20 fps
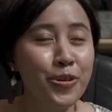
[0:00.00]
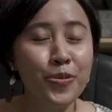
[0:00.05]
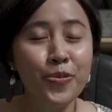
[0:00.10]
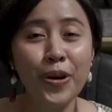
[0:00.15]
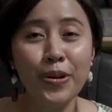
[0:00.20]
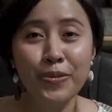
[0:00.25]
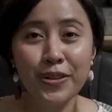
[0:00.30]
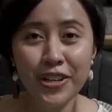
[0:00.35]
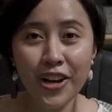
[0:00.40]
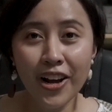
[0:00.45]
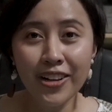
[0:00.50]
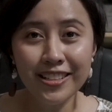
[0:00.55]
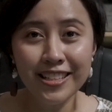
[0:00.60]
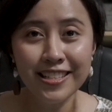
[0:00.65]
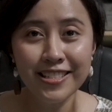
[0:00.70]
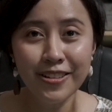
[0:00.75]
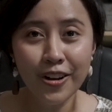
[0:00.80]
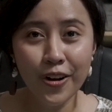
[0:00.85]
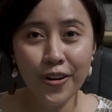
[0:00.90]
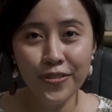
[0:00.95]
When we got
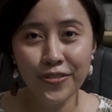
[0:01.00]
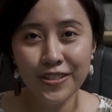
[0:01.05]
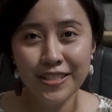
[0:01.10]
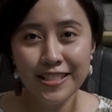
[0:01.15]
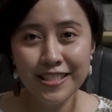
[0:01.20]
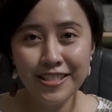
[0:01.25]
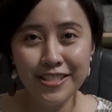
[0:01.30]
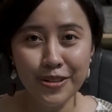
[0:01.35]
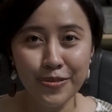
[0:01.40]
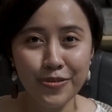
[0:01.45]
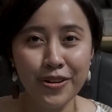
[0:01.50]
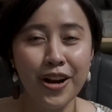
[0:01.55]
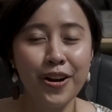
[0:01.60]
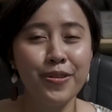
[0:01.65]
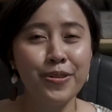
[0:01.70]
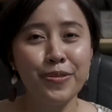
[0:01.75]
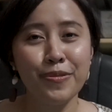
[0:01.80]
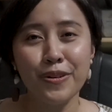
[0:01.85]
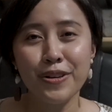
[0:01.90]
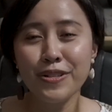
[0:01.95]
this office in
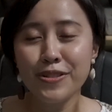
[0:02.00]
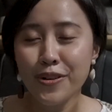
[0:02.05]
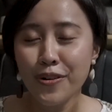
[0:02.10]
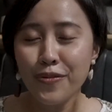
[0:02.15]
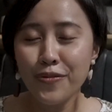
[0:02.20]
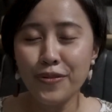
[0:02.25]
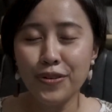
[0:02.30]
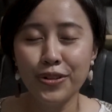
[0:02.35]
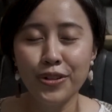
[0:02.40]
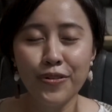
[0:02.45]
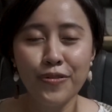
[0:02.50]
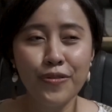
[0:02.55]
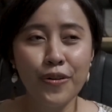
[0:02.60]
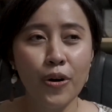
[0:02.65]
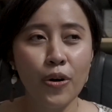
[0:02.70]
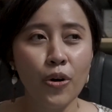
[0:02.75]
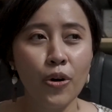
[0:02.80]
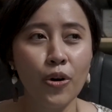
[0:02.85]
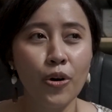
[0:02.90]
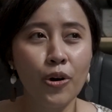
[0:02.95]
January, we were so full of
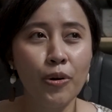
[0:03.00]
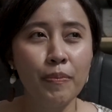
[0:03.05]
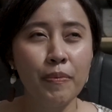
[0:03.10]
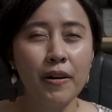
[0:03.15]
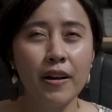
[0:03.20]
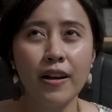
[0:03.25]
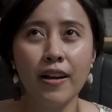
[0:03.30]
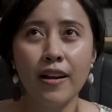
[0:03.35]
hope.